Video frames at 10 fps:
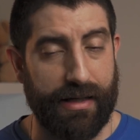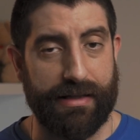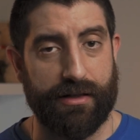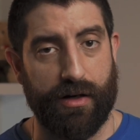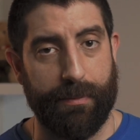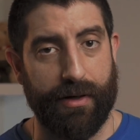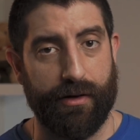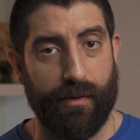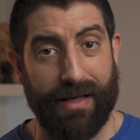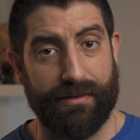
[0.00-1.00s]
it's just going to appear
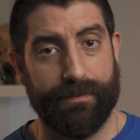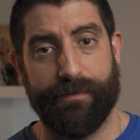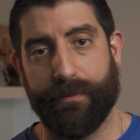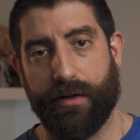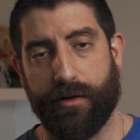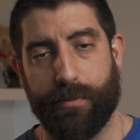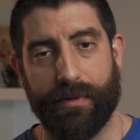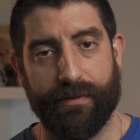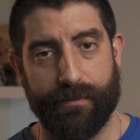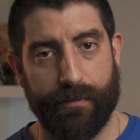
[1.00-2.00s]
you as a normal